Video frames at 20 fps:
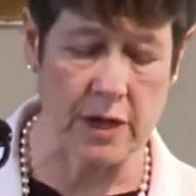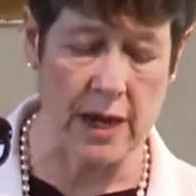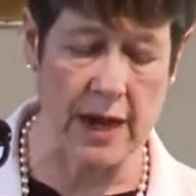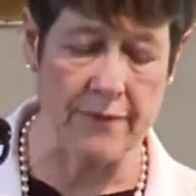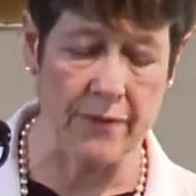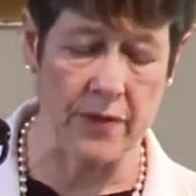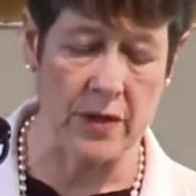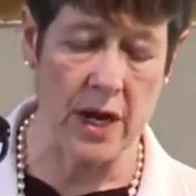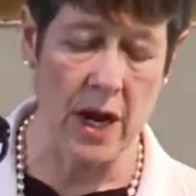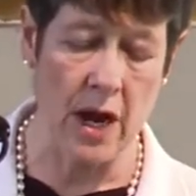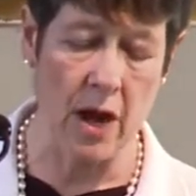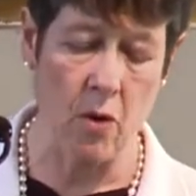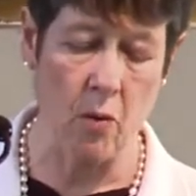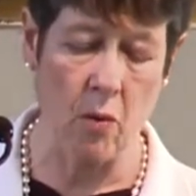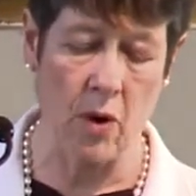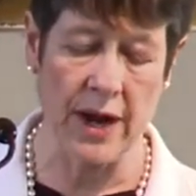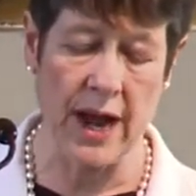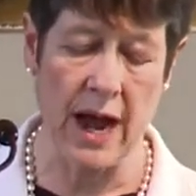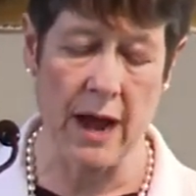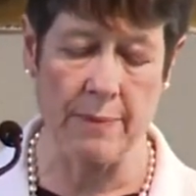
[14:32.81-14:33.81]
And
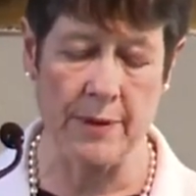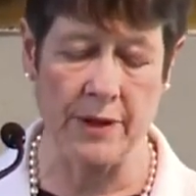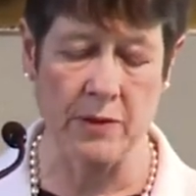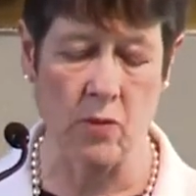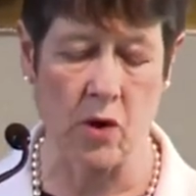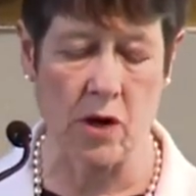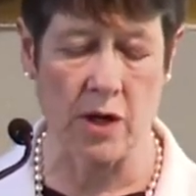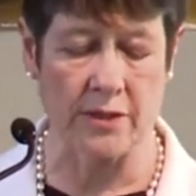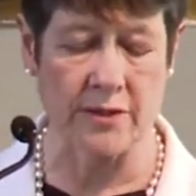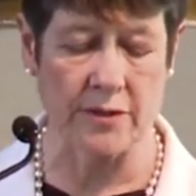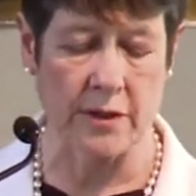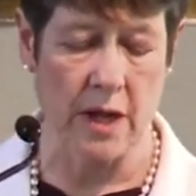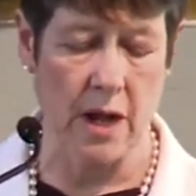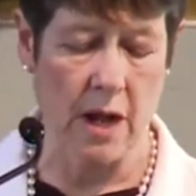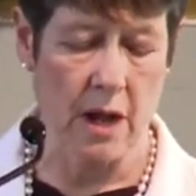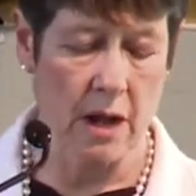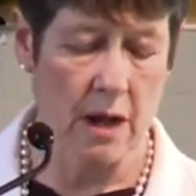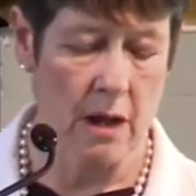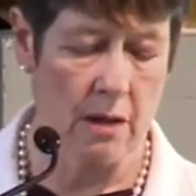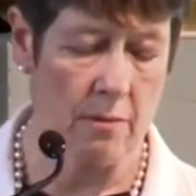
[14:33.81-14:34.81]
what happened was,
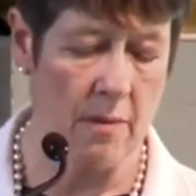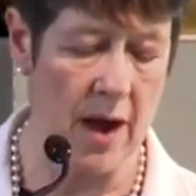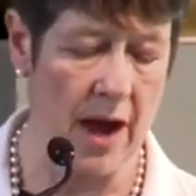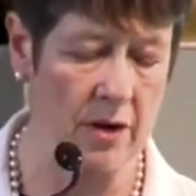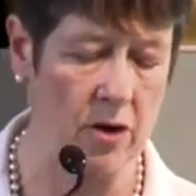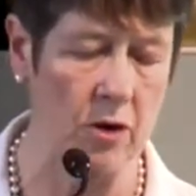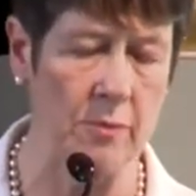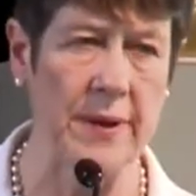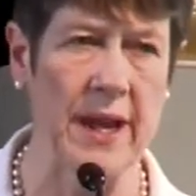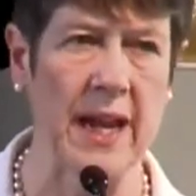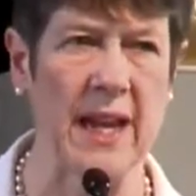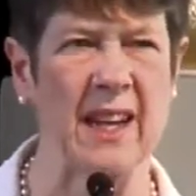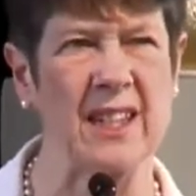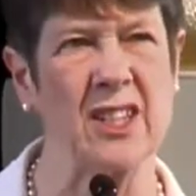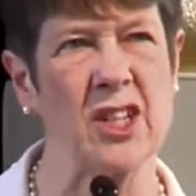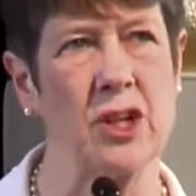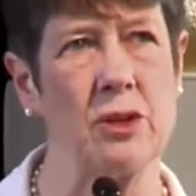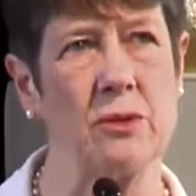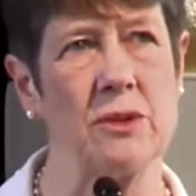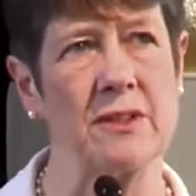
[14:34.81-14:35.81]
Margaret Beckett,
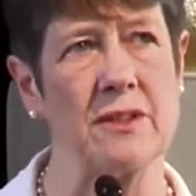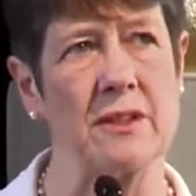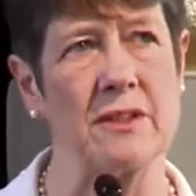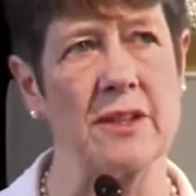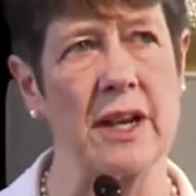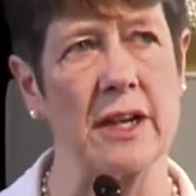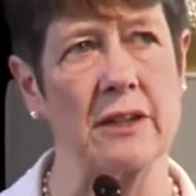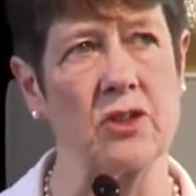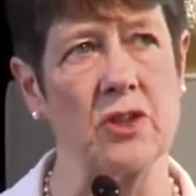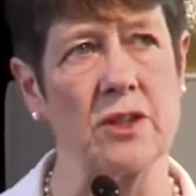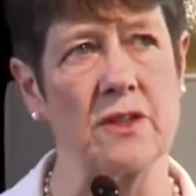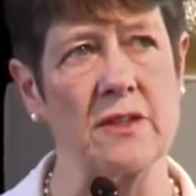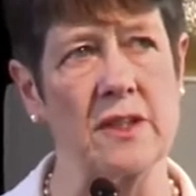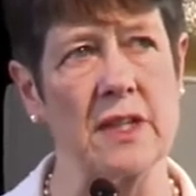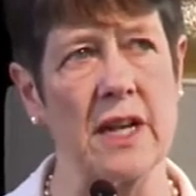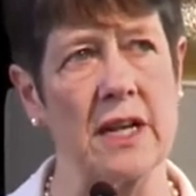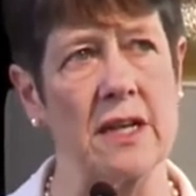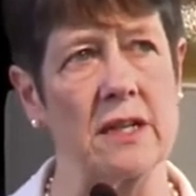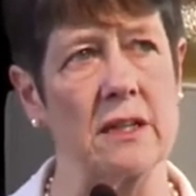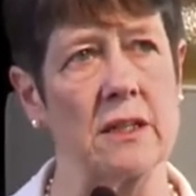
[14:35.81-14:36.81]
who was the Secretary of
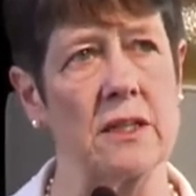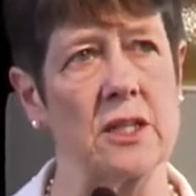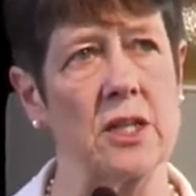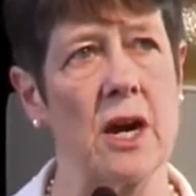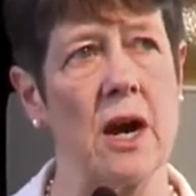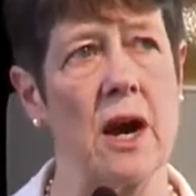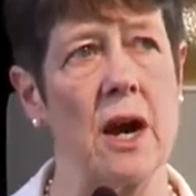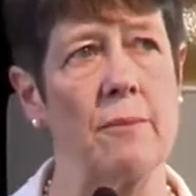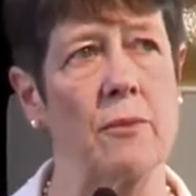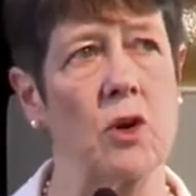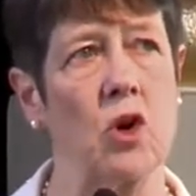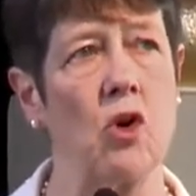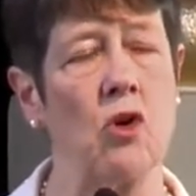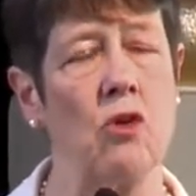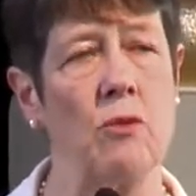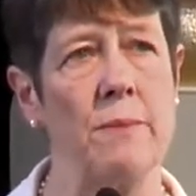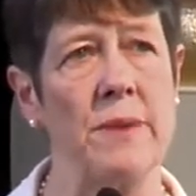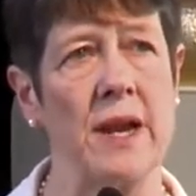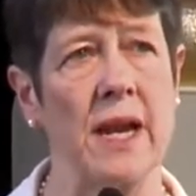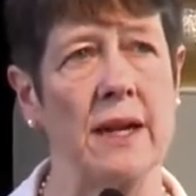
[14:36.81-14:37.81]
State at the time,
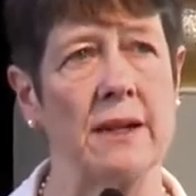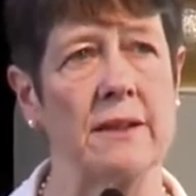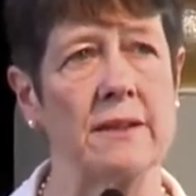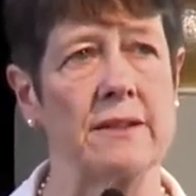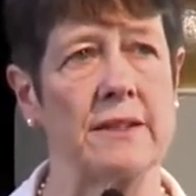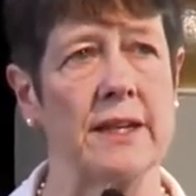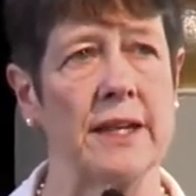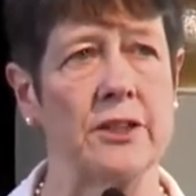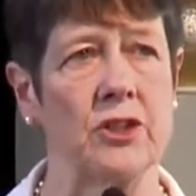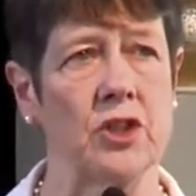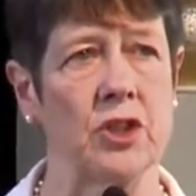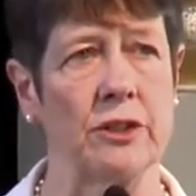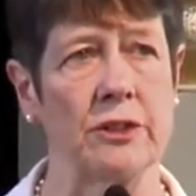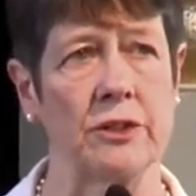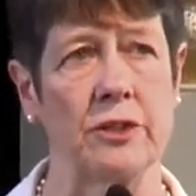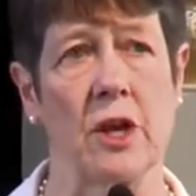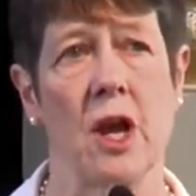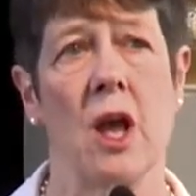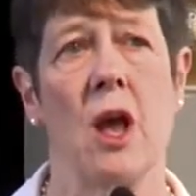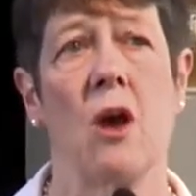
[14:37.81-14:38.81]
called me in and said,
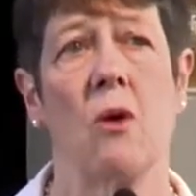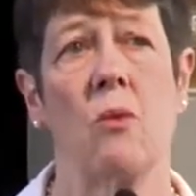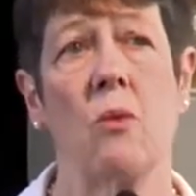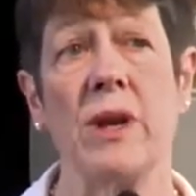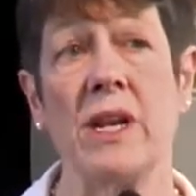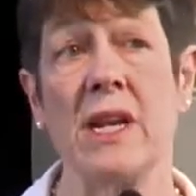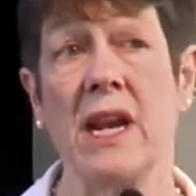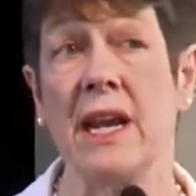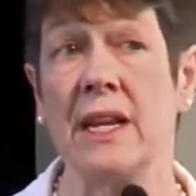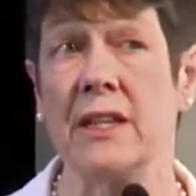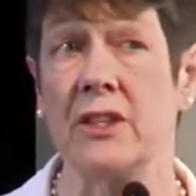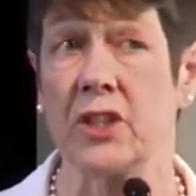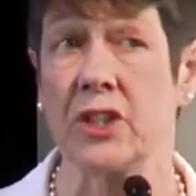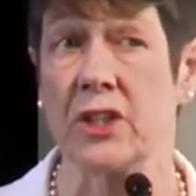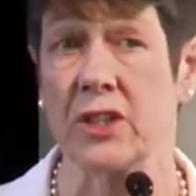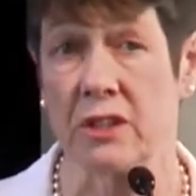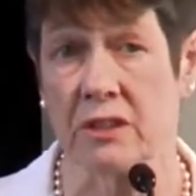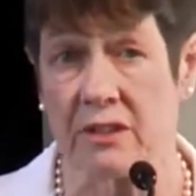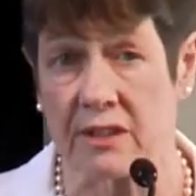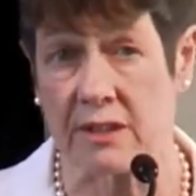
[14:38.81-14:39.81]
Judith, we need to
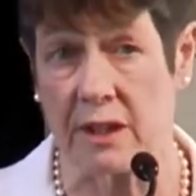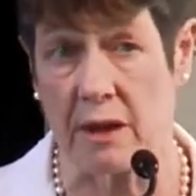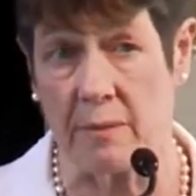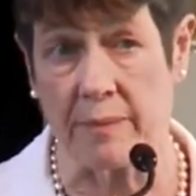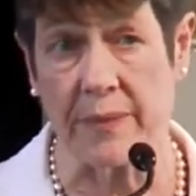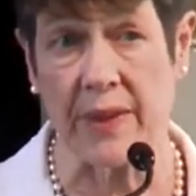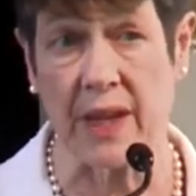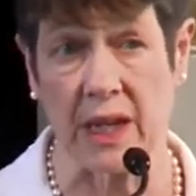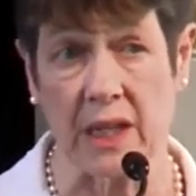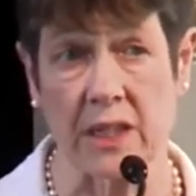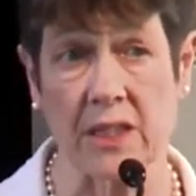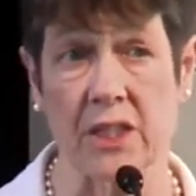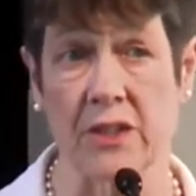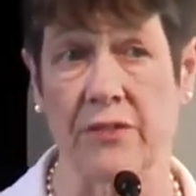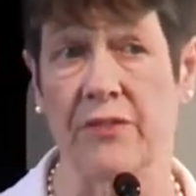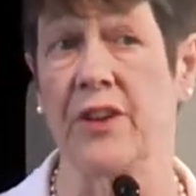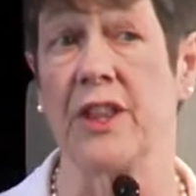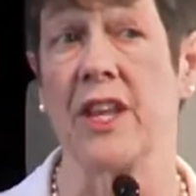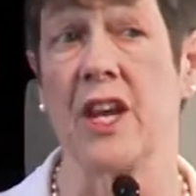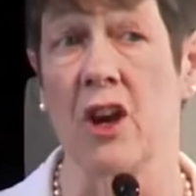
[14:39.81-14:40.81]
do something
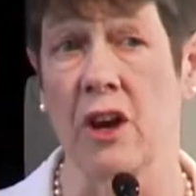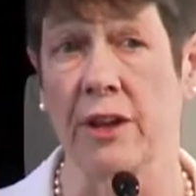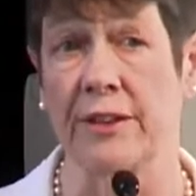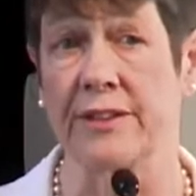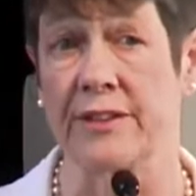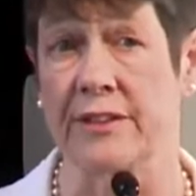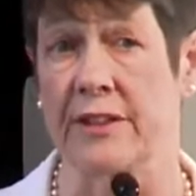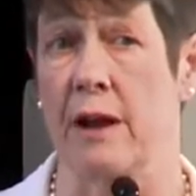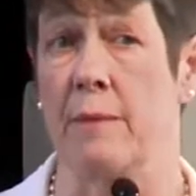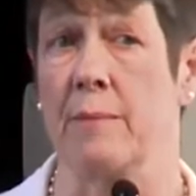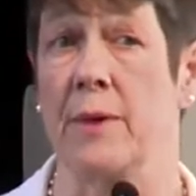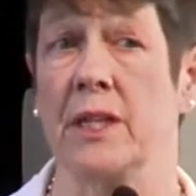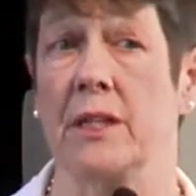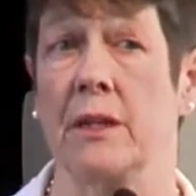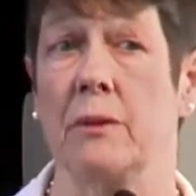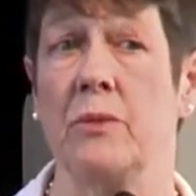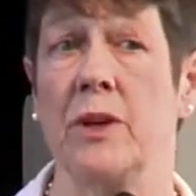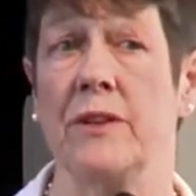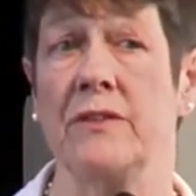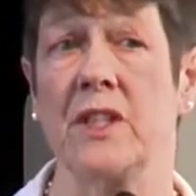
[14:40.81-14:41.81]
for the Earth Summit,
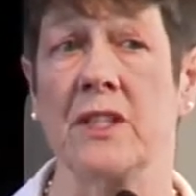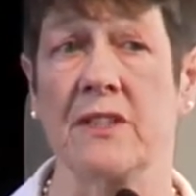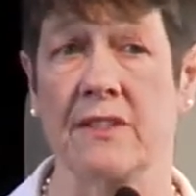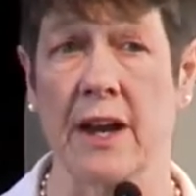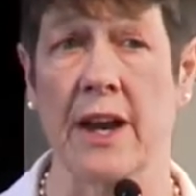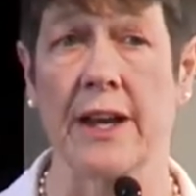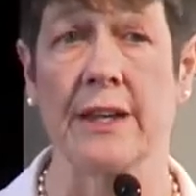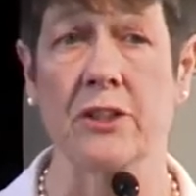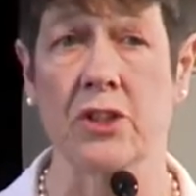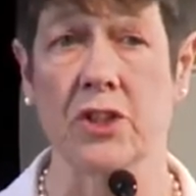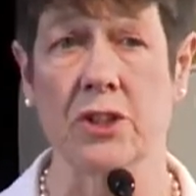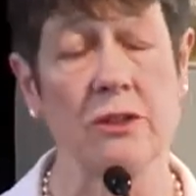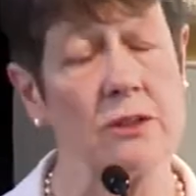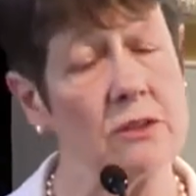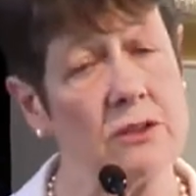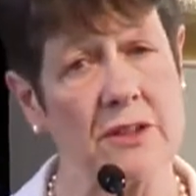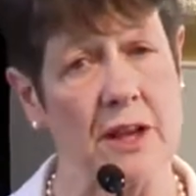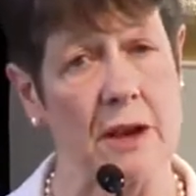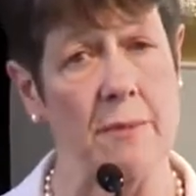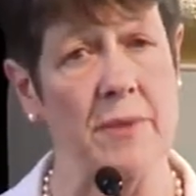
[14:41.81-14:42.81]
and we've decided to do
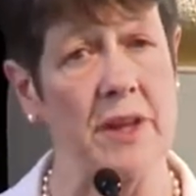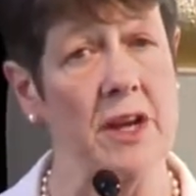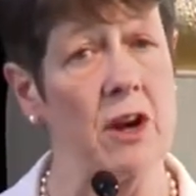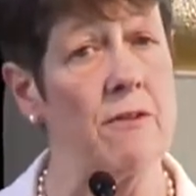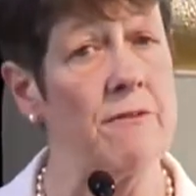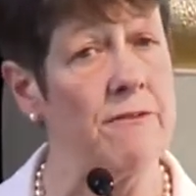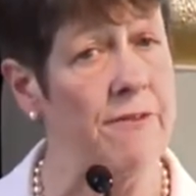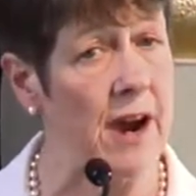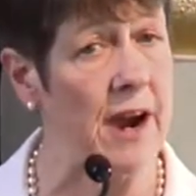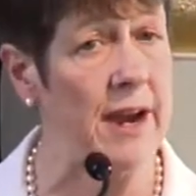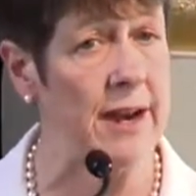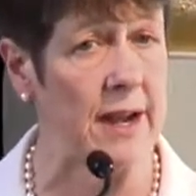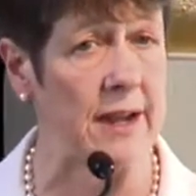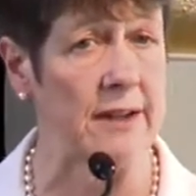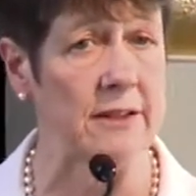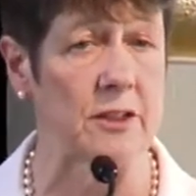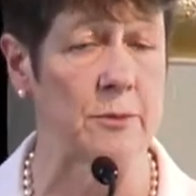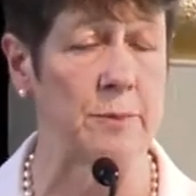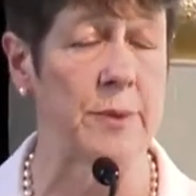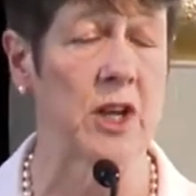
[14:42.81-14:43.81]
something on
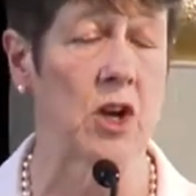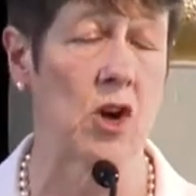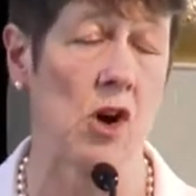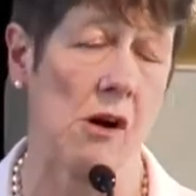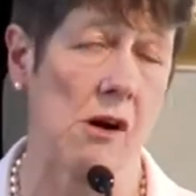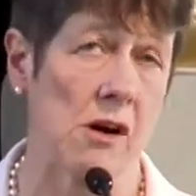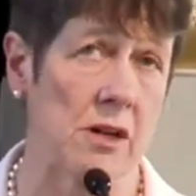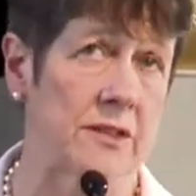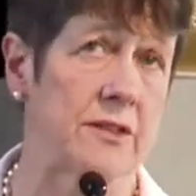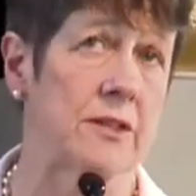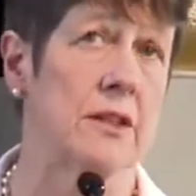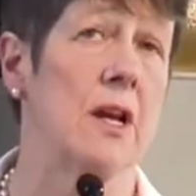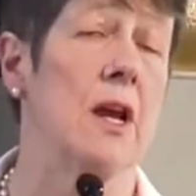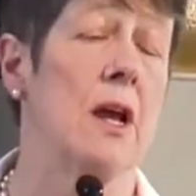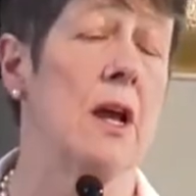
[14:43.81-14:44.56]
finance because,